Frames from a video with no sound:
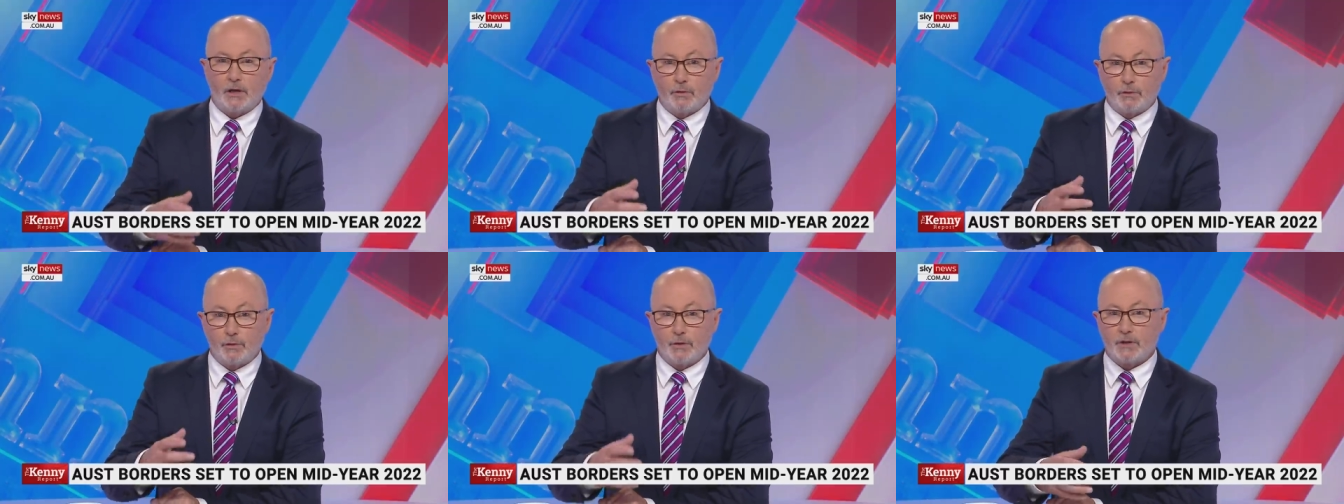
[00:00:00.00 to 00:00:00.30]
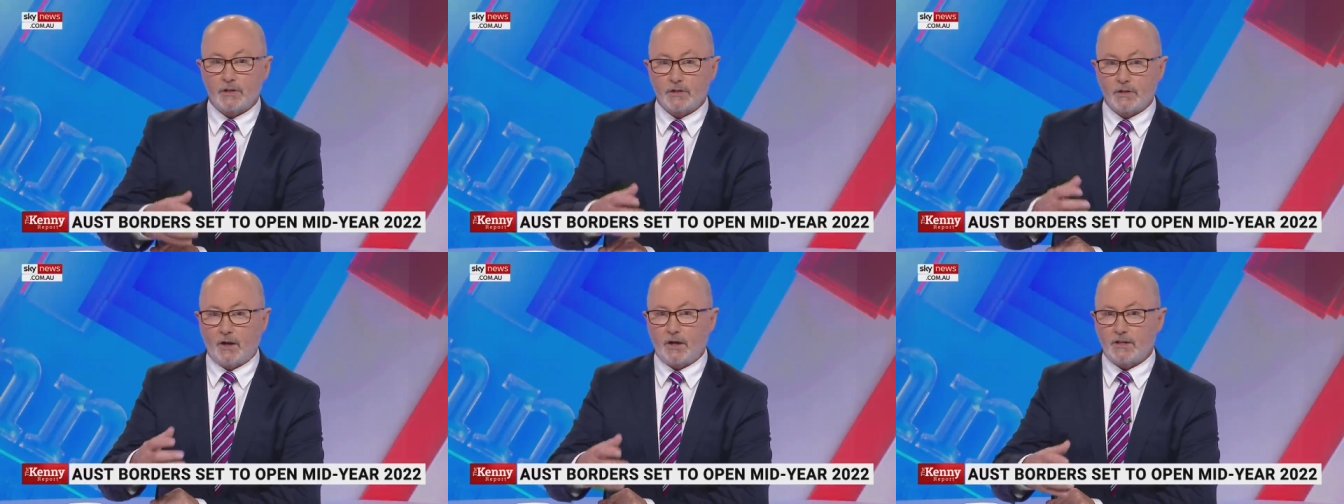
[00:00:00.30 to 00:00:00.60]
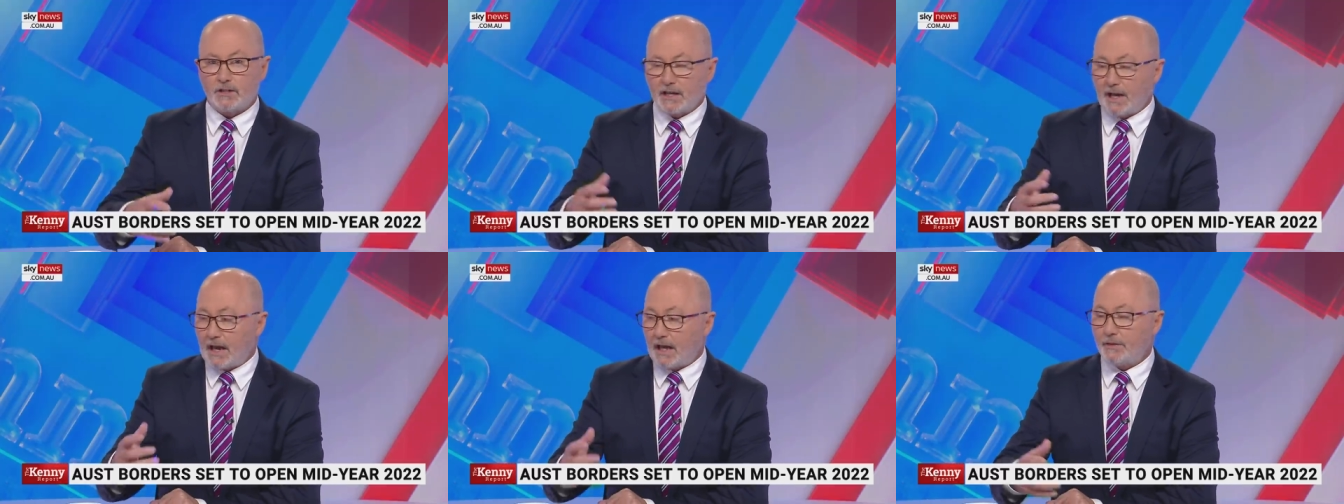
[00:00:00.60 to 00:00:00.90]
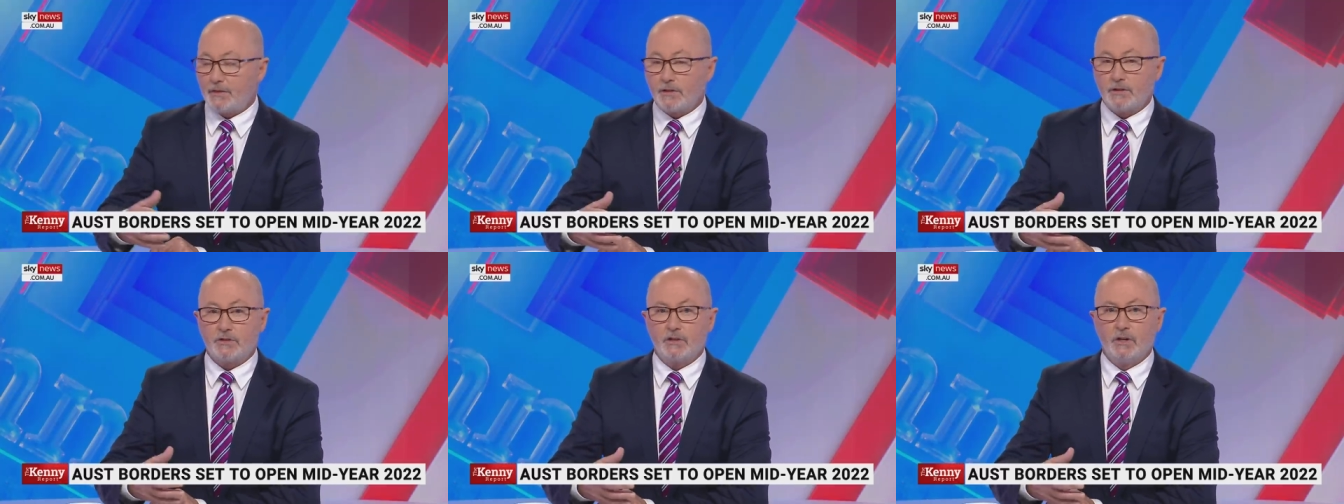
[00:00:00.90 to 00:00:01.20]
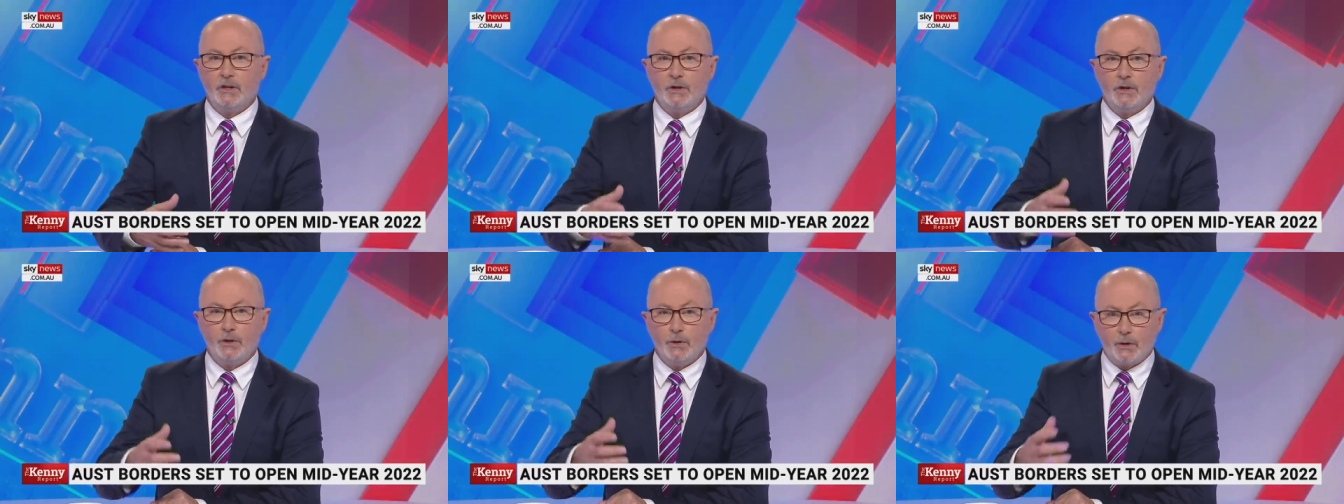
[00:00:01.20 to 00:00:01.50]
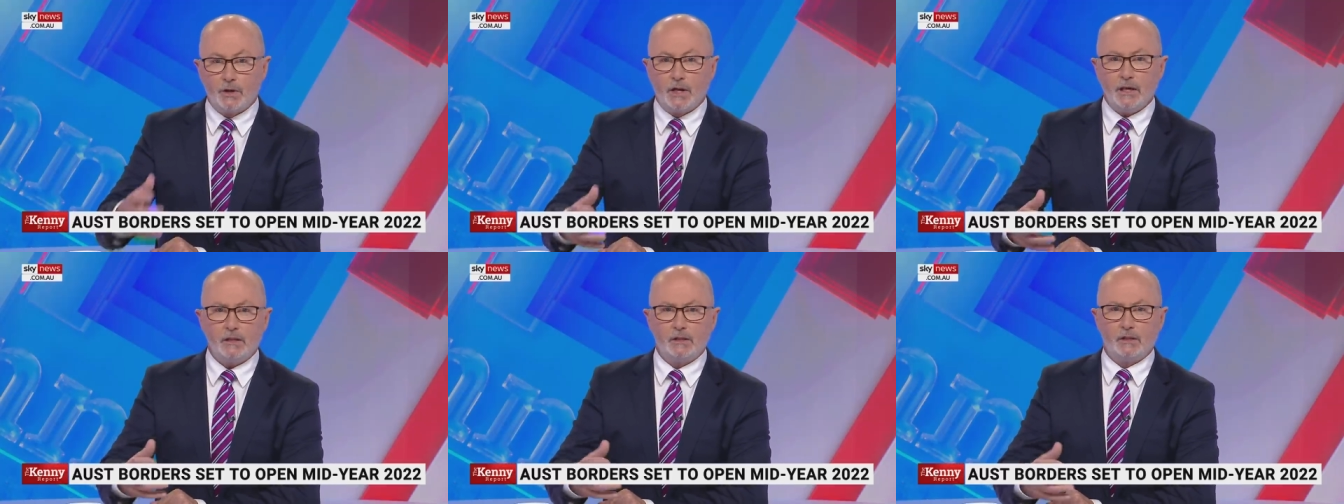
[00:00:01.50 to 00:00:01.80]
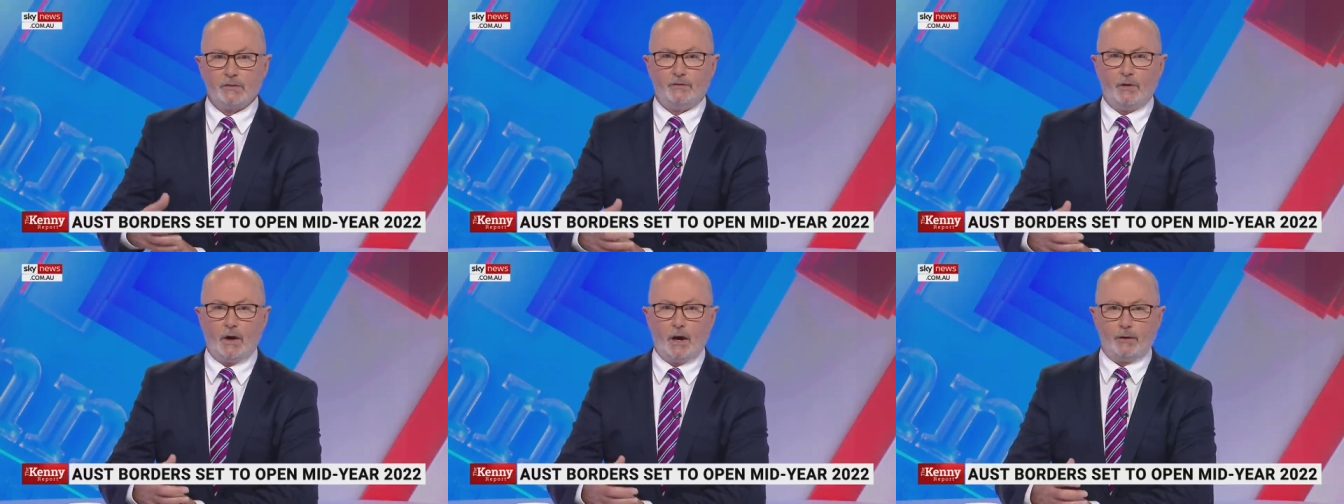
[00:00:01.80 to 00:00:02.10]
criticising others who get
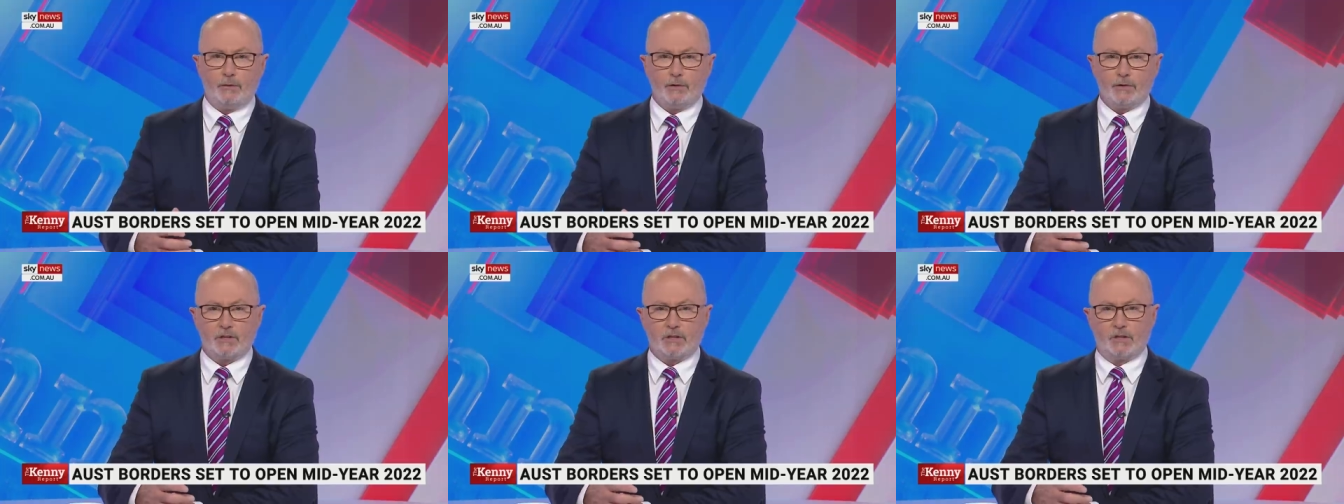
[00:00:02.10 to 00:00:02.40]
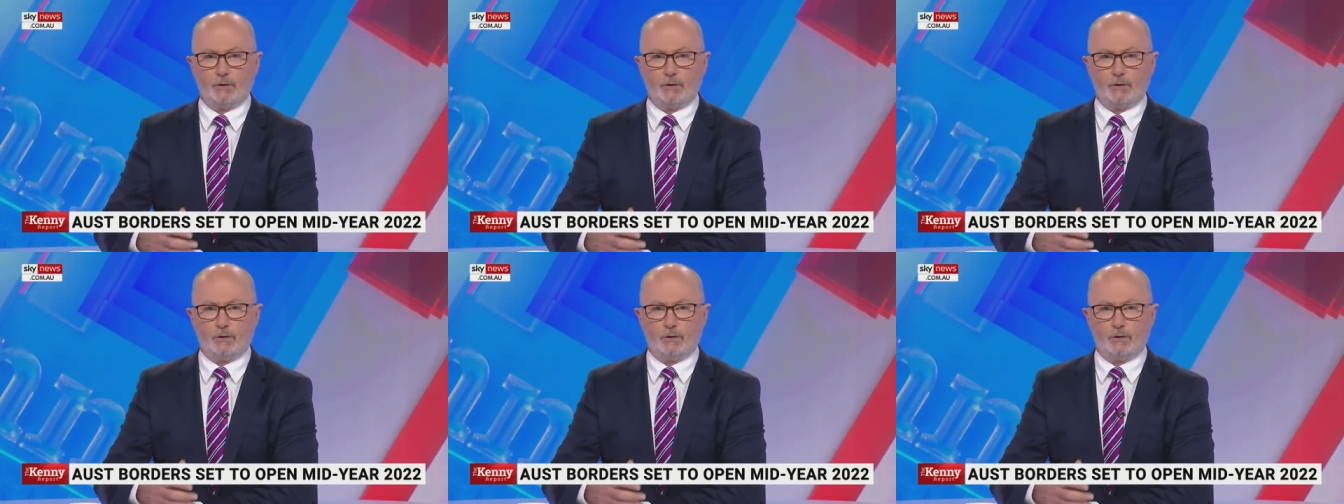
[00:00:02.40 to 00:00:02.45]
the virus,